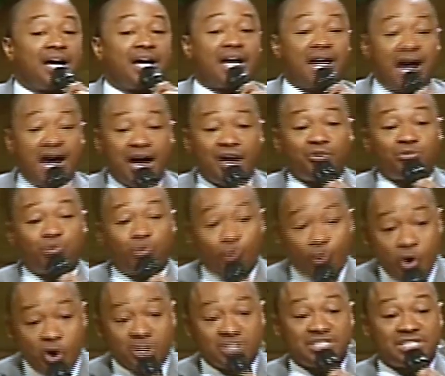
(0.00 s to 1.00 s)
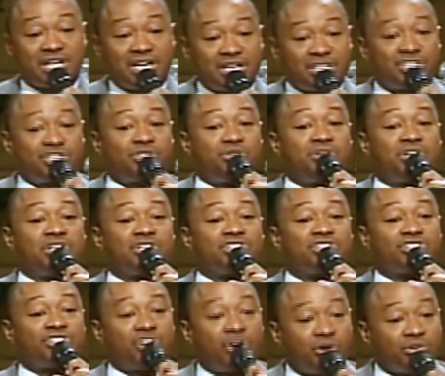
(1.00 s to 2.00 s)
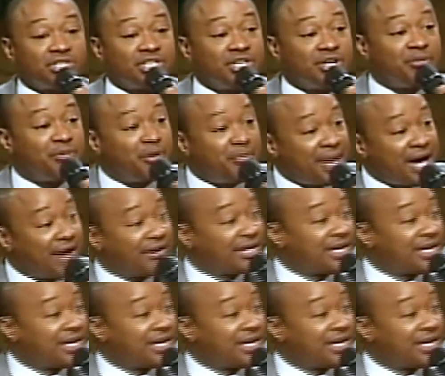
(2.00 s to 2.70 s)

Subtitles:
God wants us to consult Him about